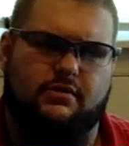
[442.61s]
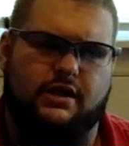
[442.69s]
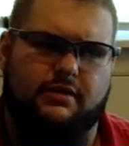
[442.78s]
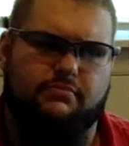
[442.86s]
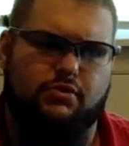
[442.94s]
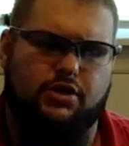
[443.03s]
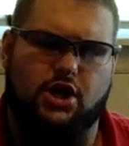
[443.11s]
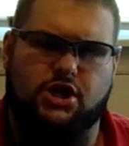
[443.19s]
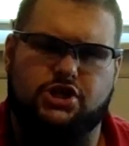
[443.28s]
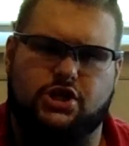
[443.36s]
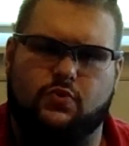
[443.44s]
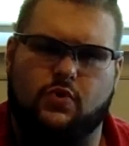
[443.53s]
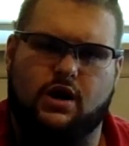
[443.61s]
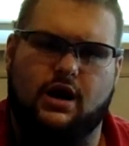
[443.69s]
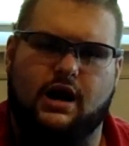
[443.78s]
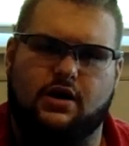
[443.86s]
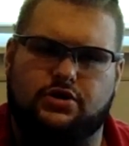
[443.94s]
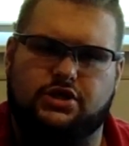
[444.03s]
like production
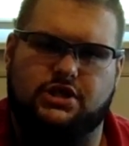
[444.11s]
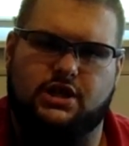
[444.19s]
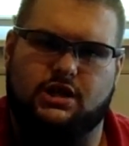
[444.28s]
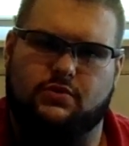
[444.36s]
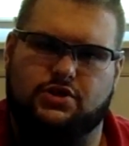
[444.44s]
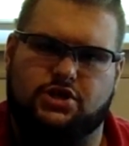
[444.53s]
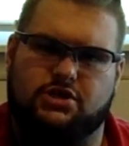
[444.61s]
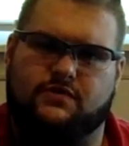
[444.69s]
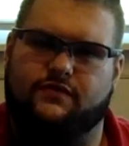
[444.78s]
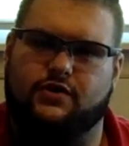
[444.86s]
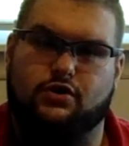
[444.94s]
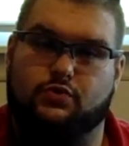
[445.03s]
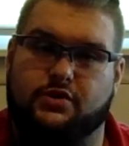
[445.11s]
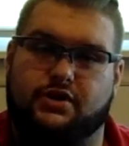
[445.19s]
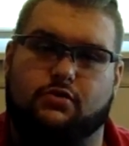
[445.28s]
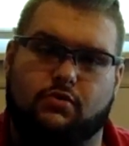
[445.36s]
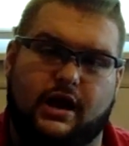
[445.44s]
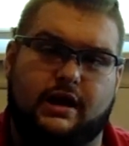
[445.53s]
warehouse, and it was just filled
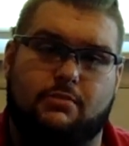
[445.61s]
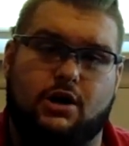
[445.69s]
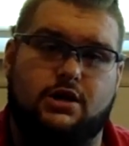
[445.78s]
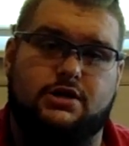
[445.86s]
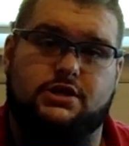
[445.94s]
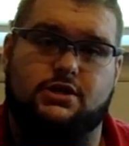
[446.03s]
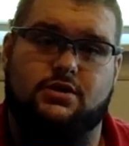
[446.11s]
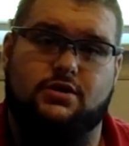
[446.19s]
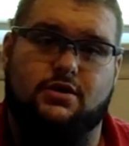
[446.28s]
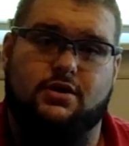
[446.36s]
with grandmas,